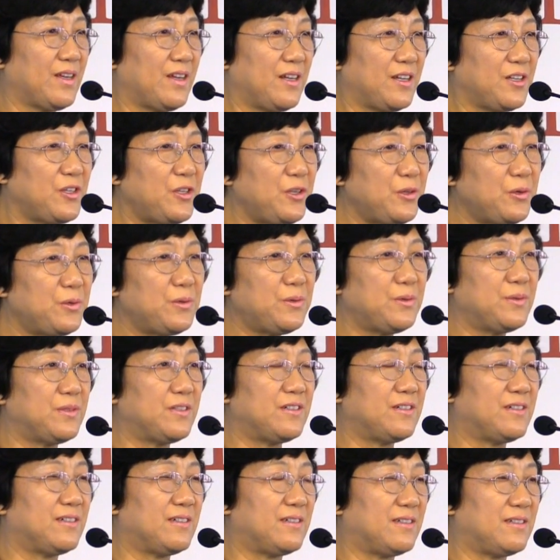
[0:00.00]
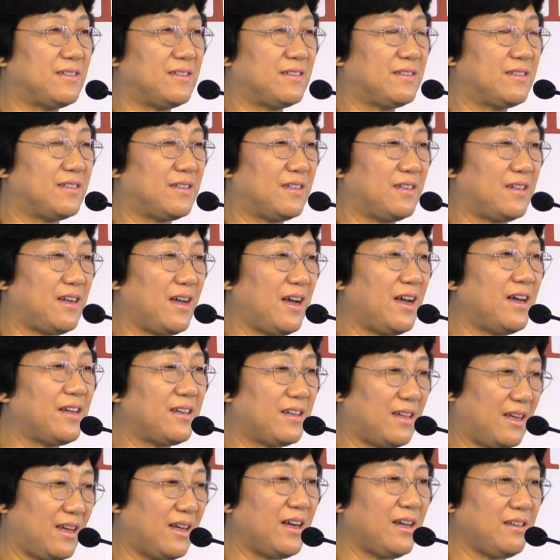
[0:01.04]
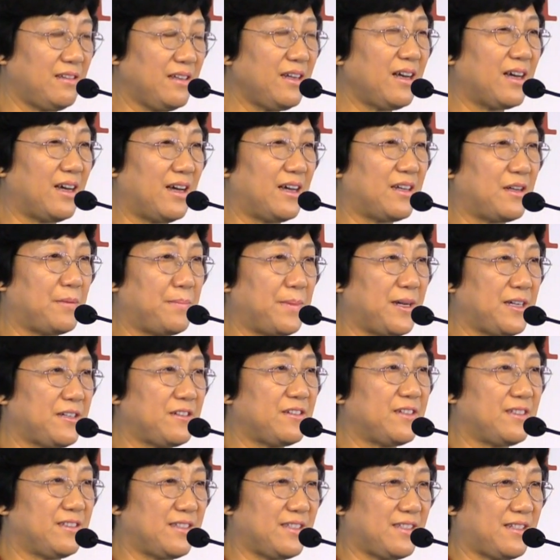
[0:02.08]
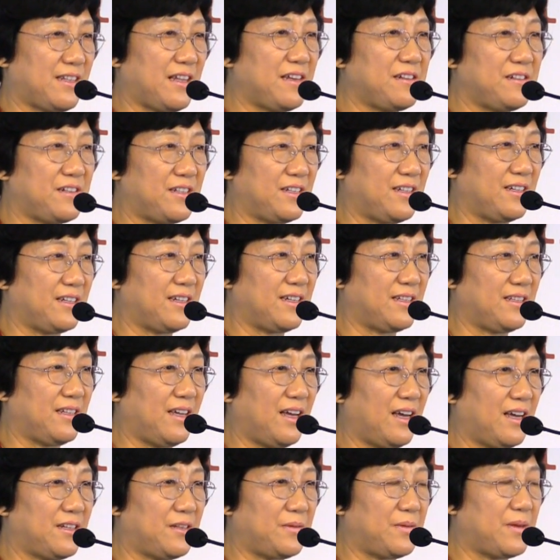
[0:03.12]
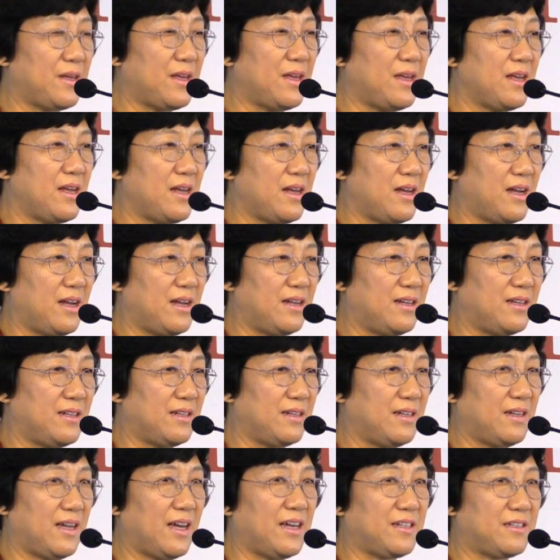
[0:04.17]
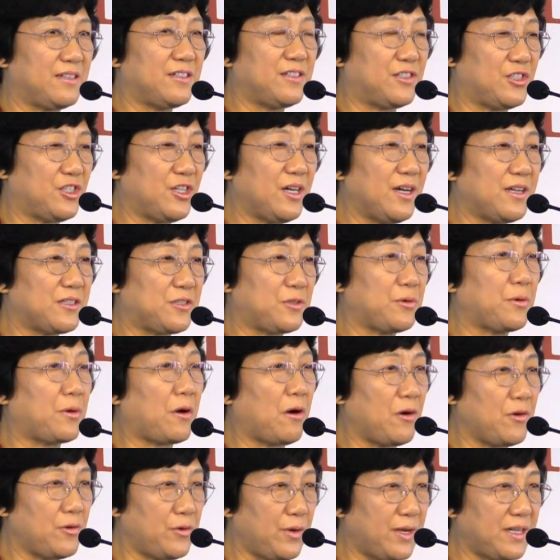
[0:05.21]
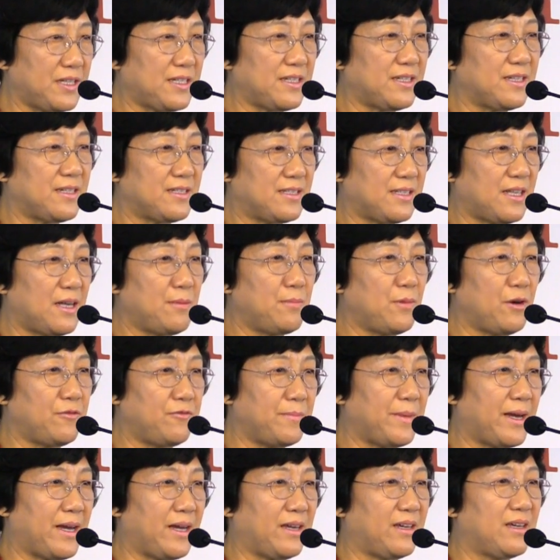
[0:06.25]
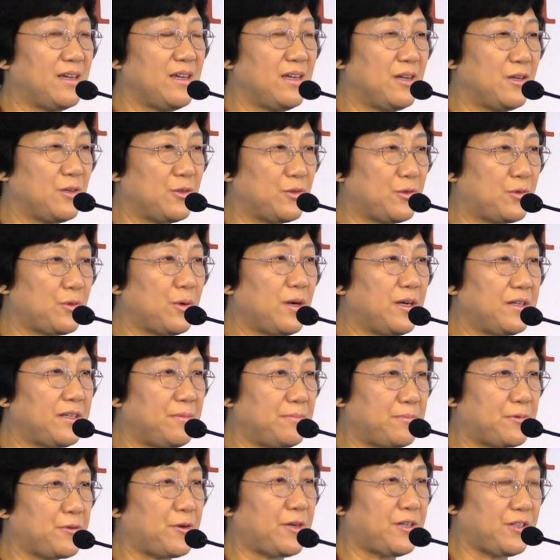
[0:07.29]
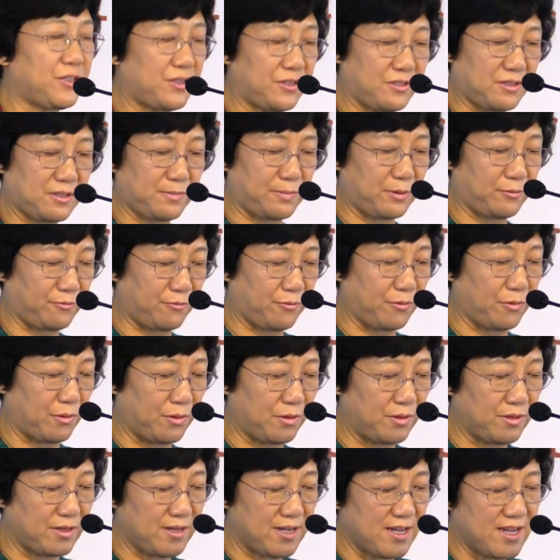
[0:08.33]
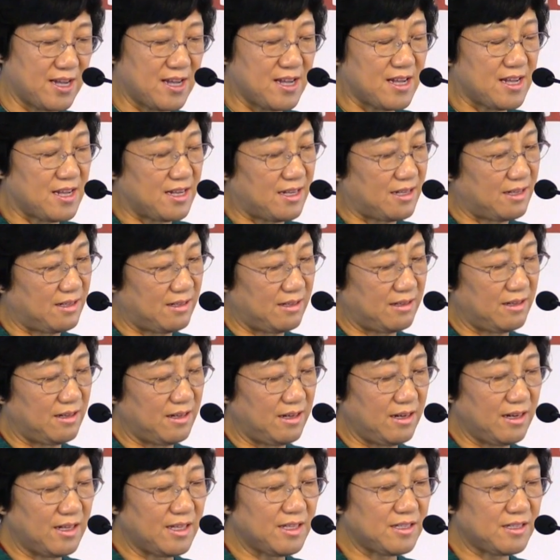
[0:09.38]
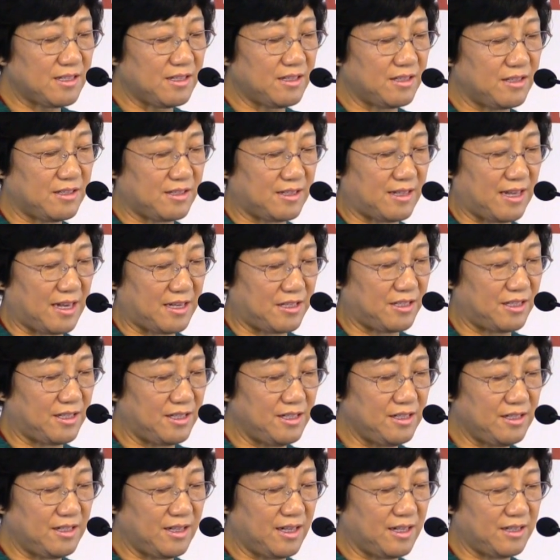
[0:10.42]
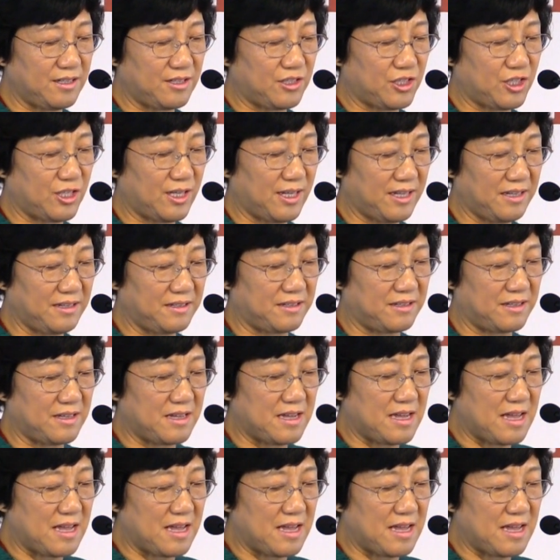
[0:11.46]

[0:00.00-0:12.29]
new. I think I had a better understanding, and I had a chance to correct some of my wrong impressions before. Last is that India and China